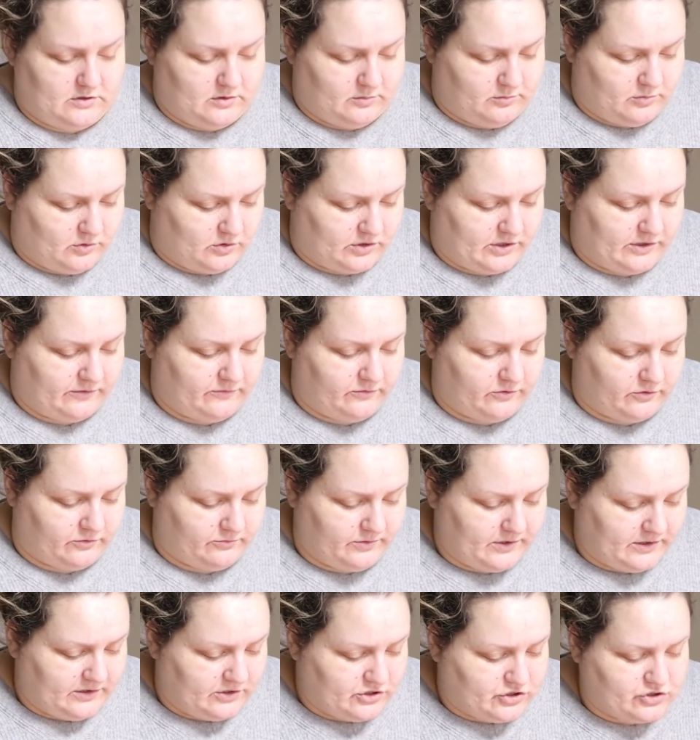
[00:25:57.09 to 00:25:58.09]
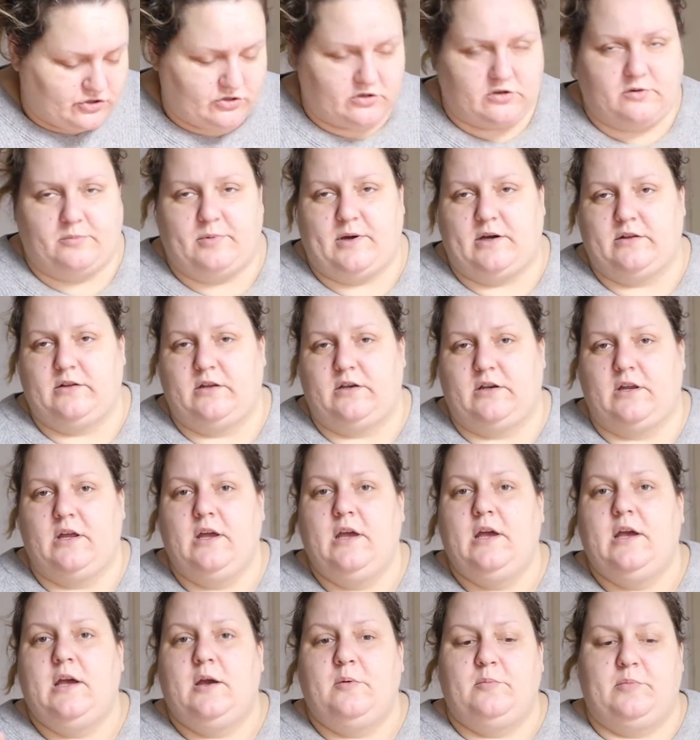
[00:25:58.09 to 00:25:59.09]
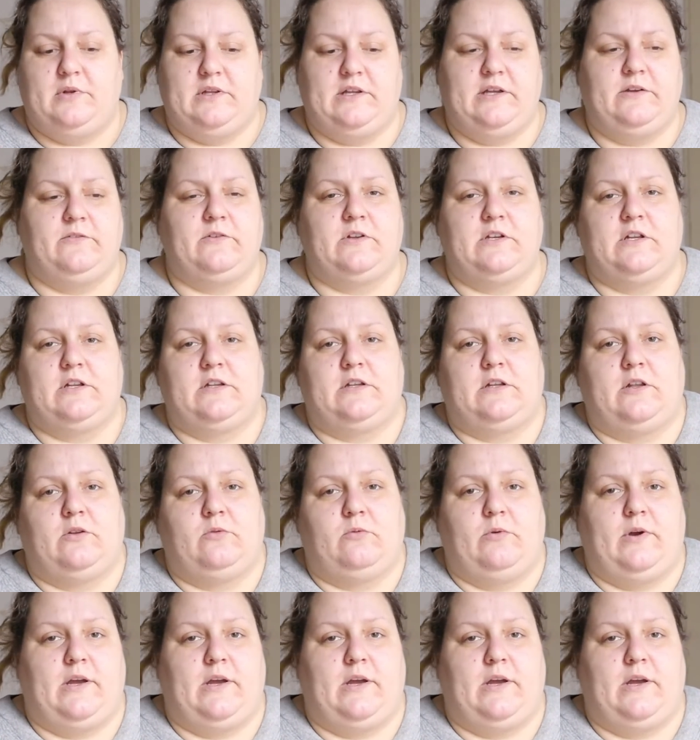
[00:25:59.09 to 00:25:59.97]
the book, if you're really sure about it, believe in it in